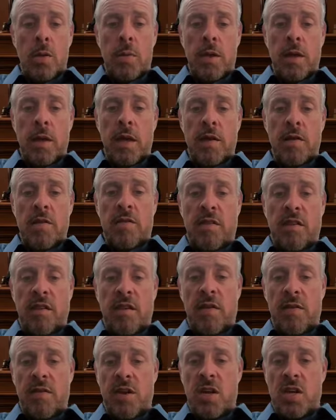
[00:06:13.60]
You begin to
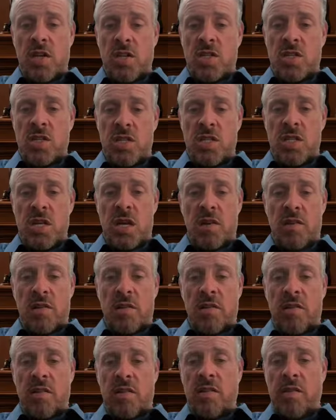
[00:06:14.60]
see aviation just not
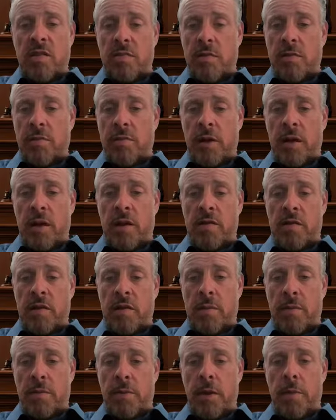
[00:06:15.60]
as a system of planes
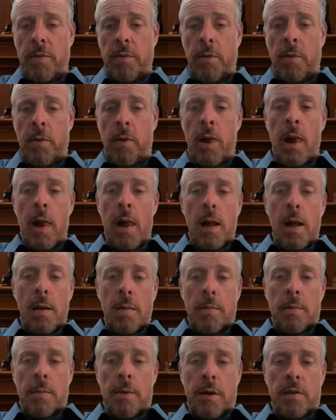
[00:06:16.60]
and of people,
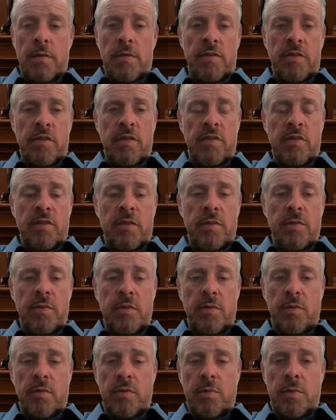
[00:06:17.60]
but of
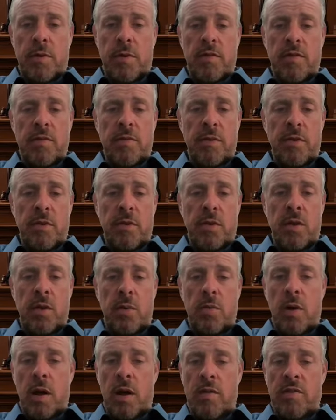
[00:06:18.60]
systems of
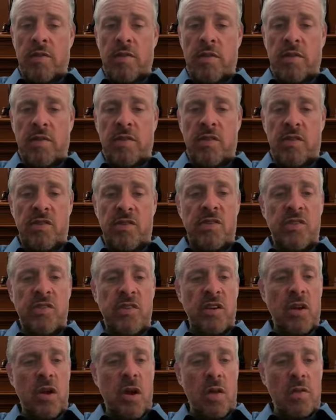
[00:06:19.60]
responsibility, rights, and
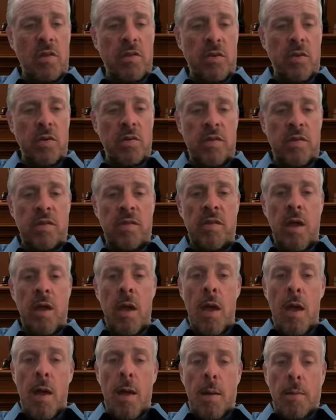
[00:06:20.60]
decisions and consequences.
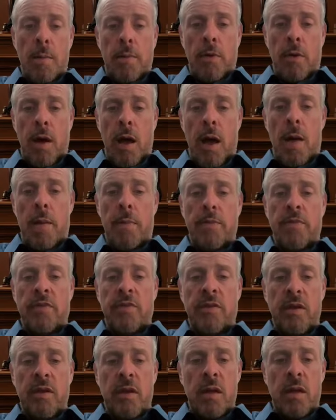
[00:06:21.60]

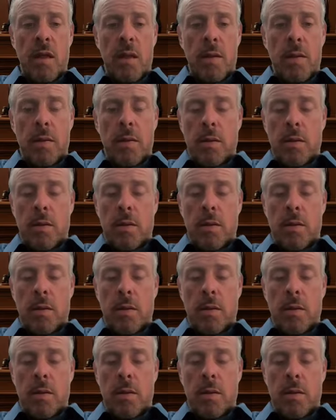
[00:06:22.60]
Perhaps